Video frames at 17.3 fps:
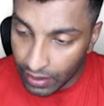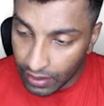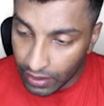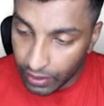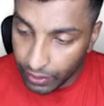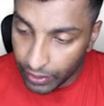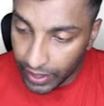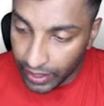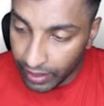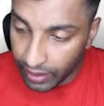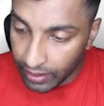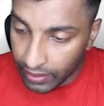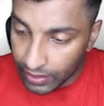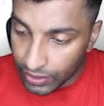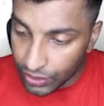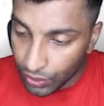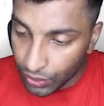
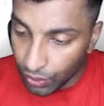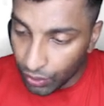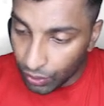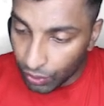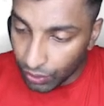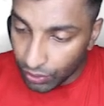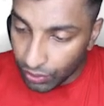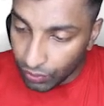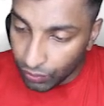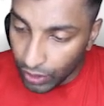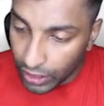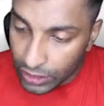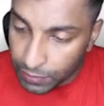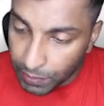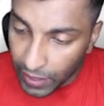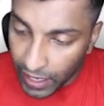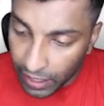Okay, so what
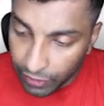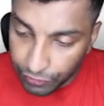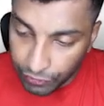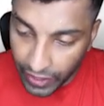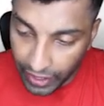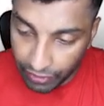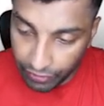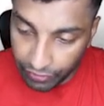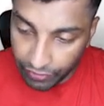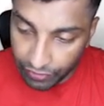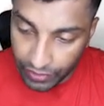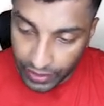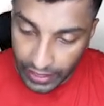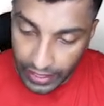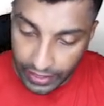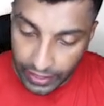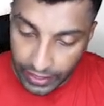is Part 5
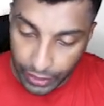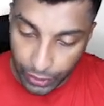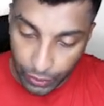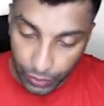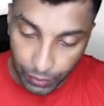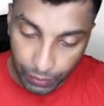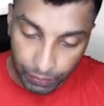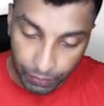related to?